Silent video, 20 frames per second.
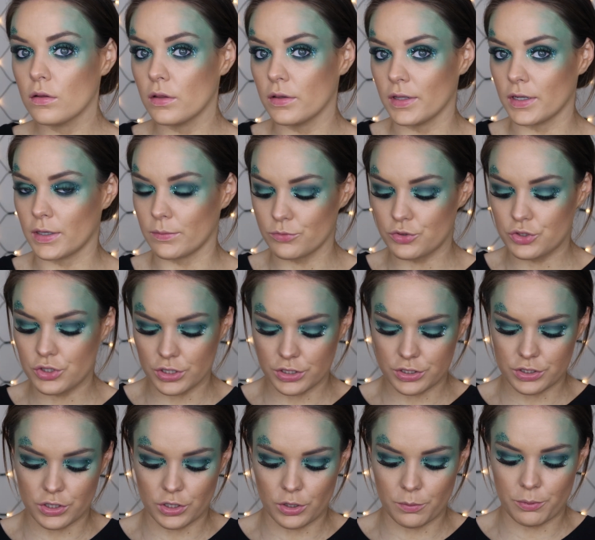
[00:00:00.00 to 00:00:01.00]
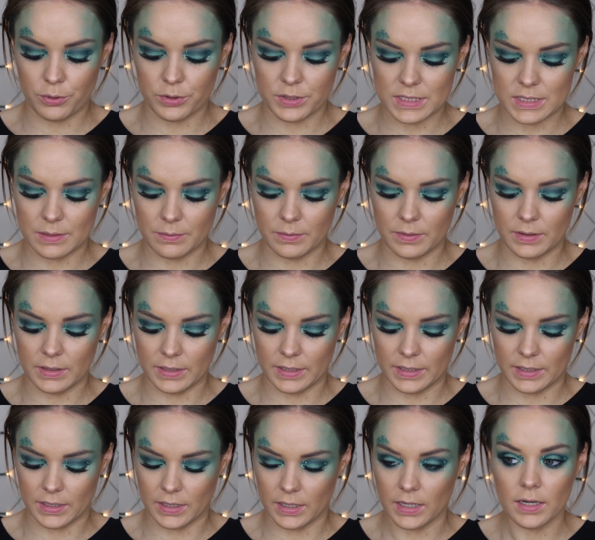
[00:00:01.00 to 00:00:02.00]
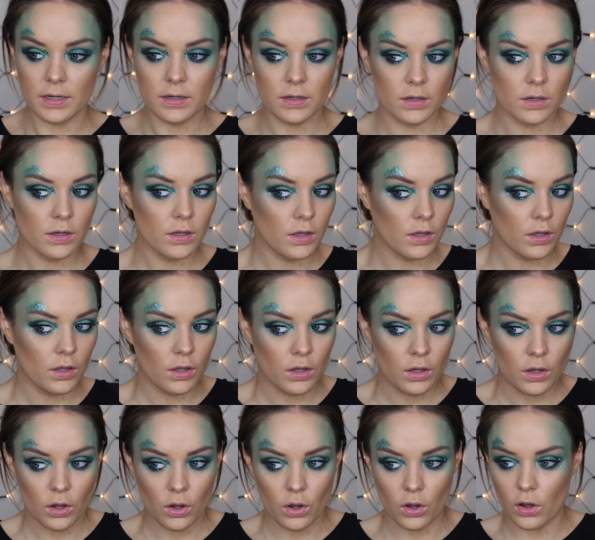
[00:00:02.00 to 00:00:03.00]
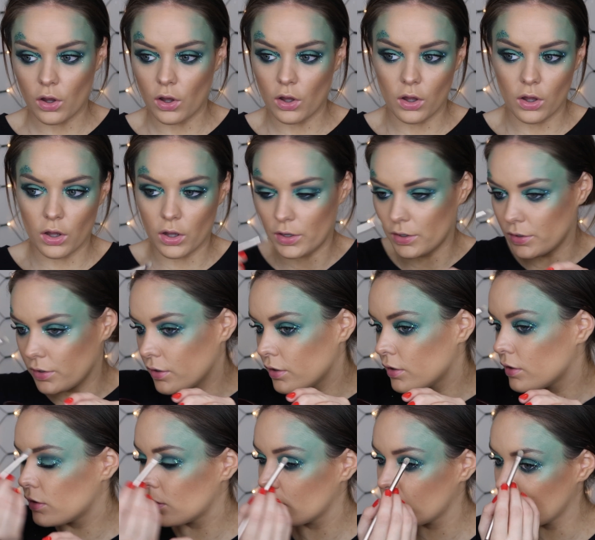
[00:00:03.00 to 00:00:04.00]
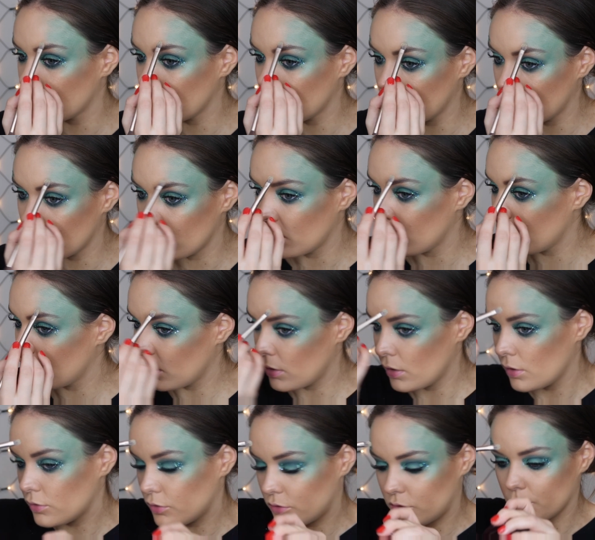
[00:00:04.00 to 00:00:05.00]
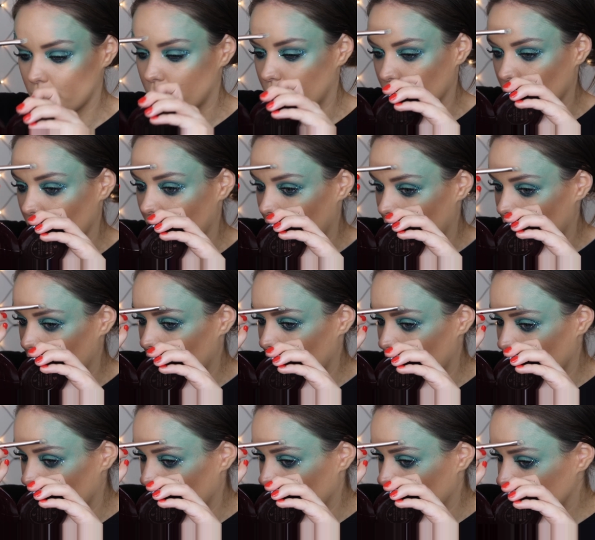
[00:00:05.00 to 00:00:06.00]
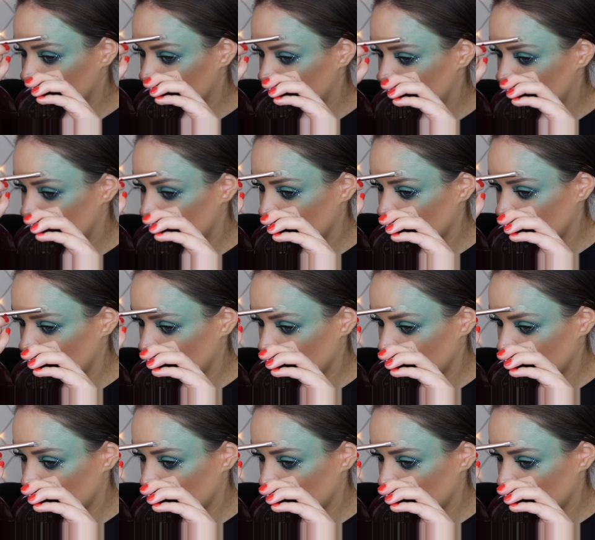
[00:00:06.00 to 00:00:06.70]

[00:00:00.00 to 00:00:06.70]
And then I'm just going to put some glitter on the brow arch.